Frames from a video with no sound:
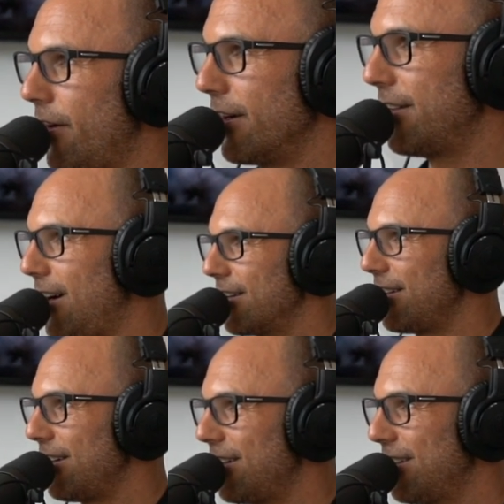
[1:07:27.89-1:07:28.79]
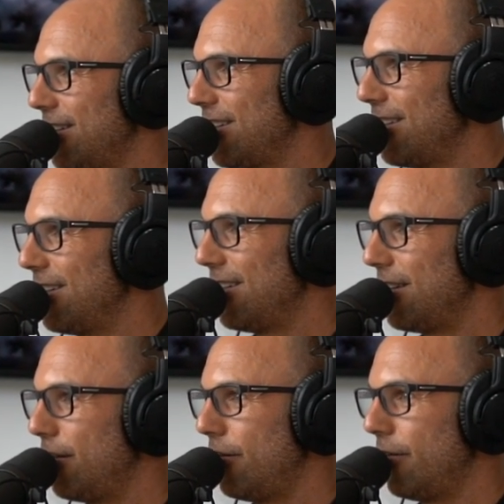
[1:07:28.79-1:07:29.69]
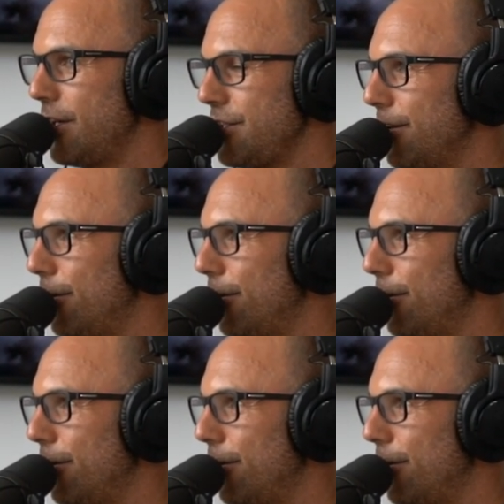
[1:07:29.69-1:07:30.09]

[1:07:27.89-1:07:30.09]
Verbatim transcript: Funk Doctor, mm. Reggie